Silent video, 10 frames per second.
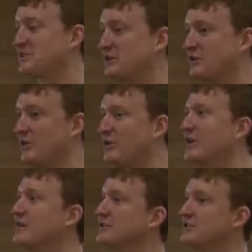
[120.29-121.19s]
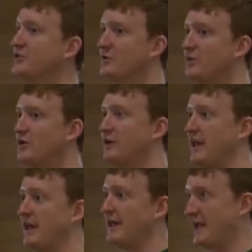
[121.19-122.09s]
So the goal here is you would put
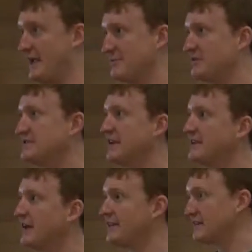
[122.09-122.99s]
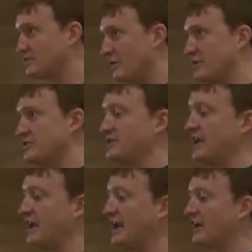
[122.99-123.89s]
a camera set like this one you
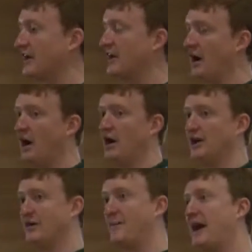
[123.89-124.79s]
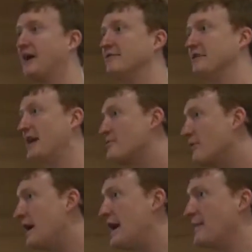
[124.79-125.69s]
see here on the back of an
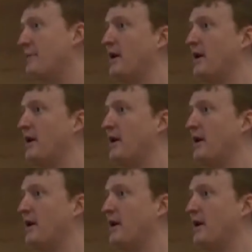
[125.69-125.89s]
MRAP,